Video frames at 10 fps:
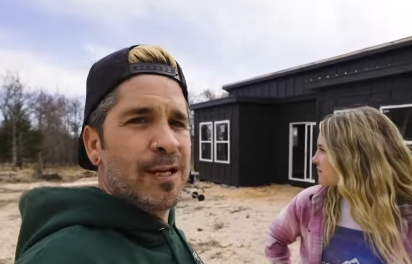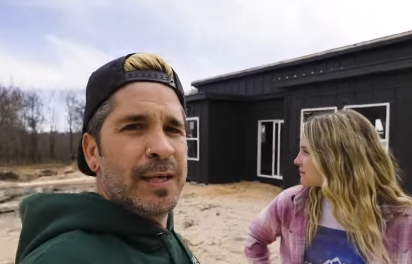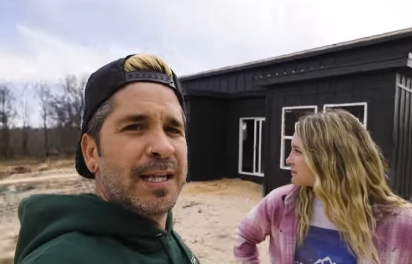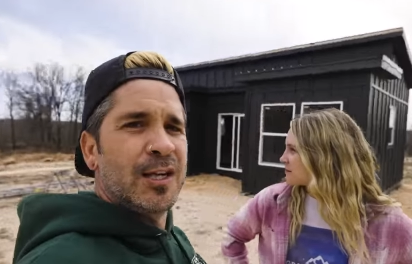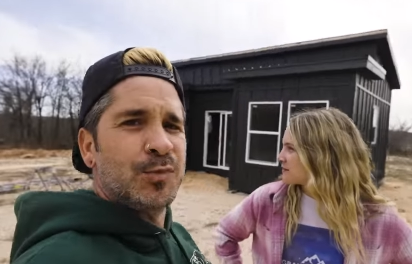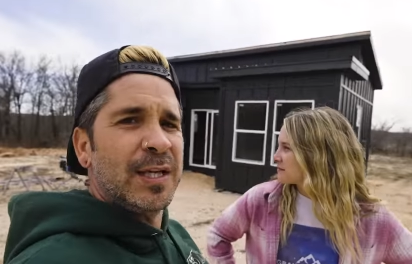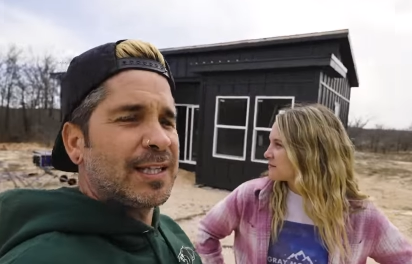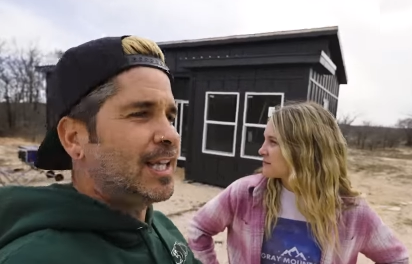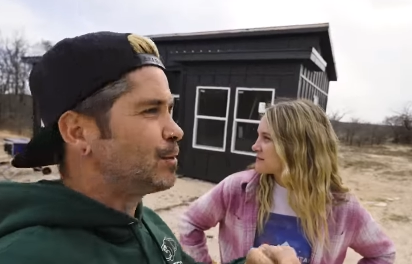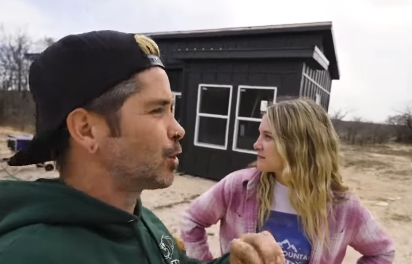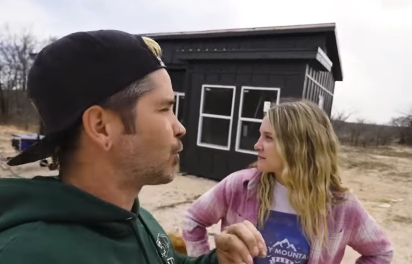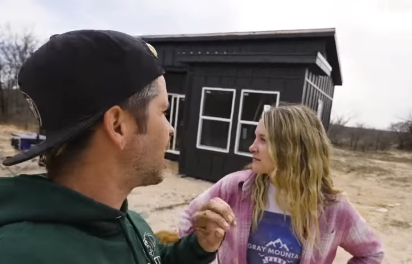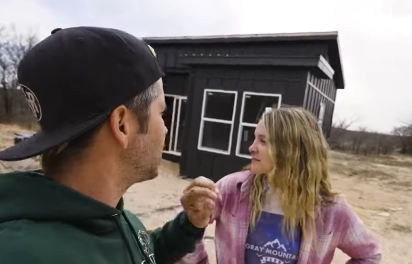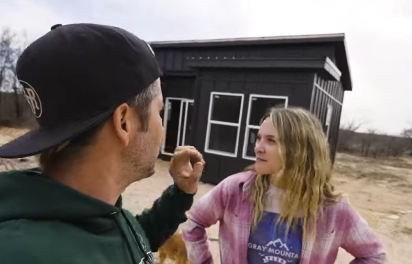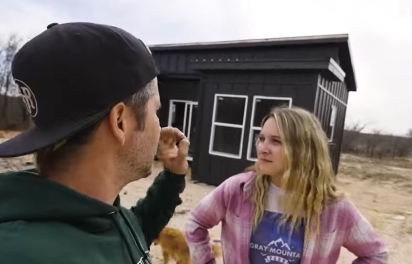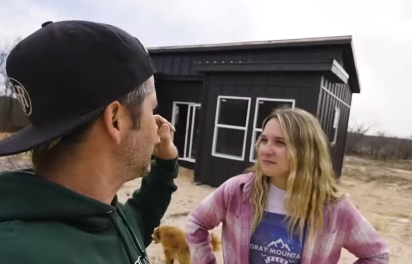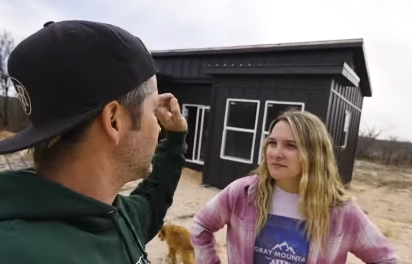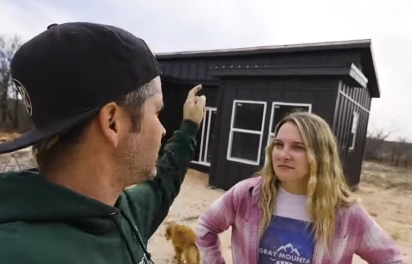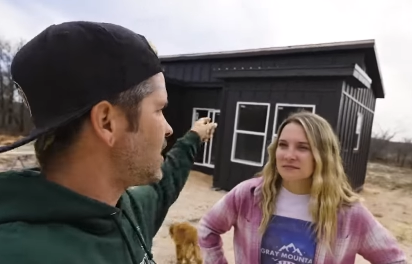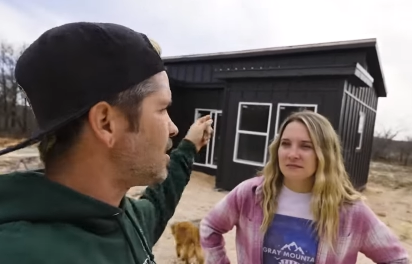Speaker 1: because we have to keep the right of way over
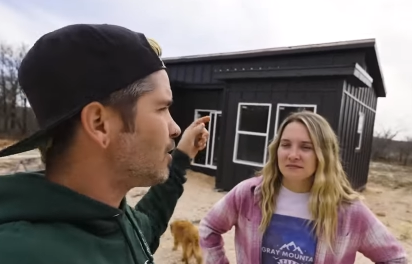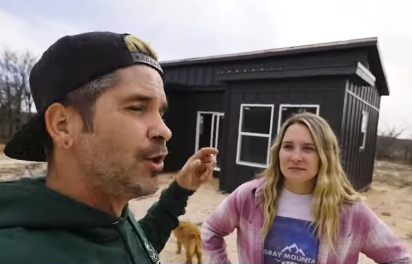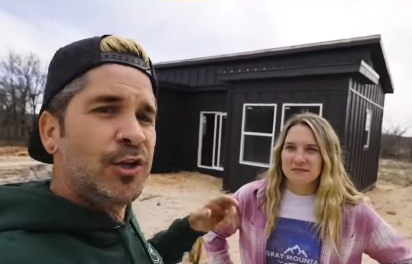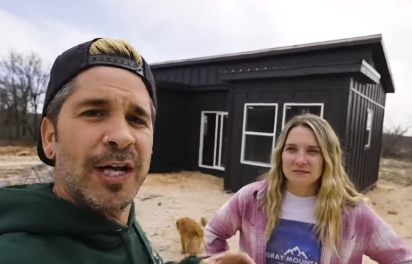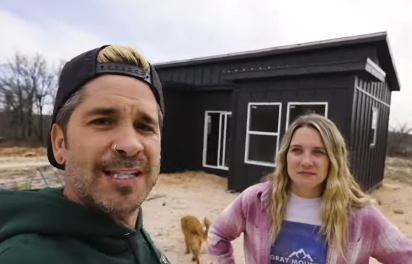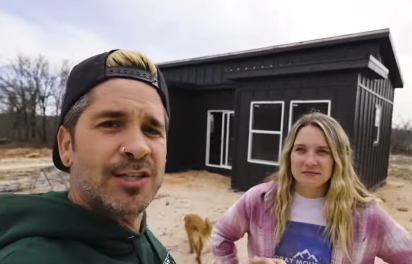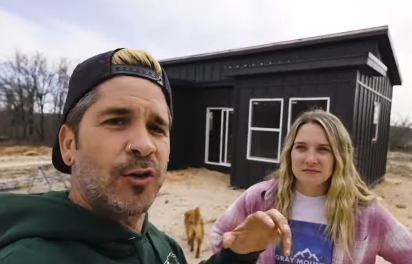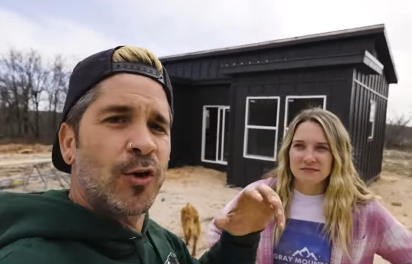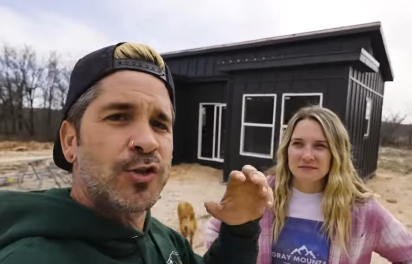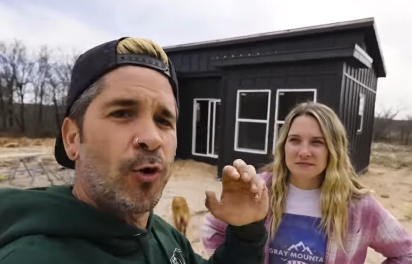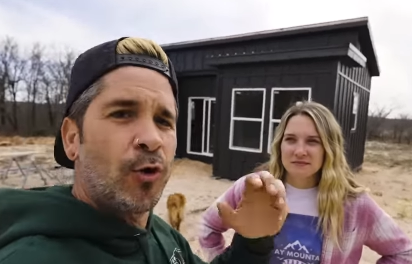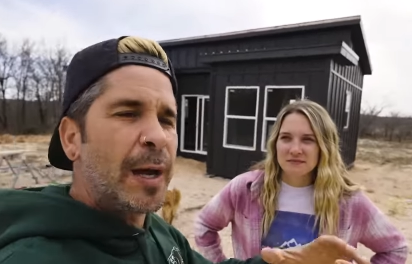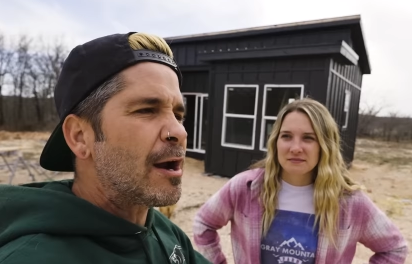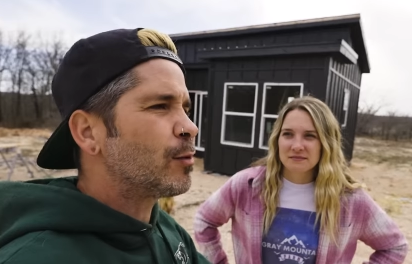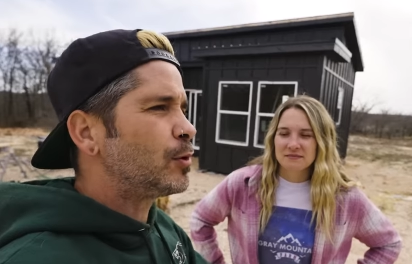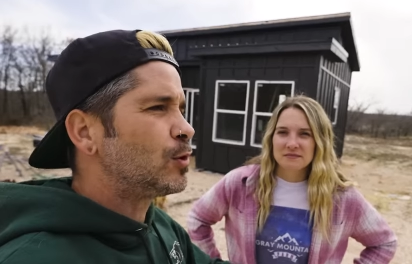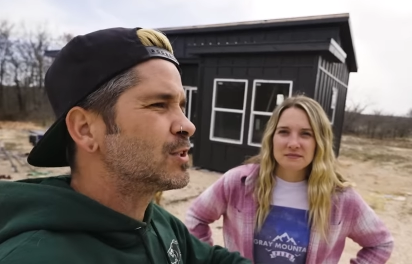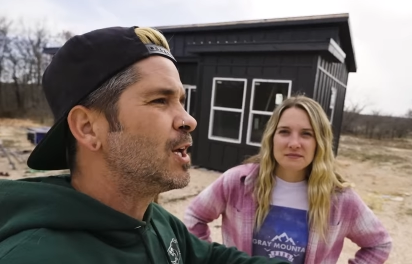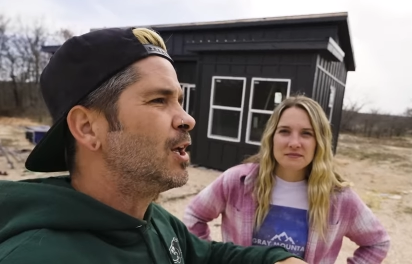there. You guys saw those old power poles.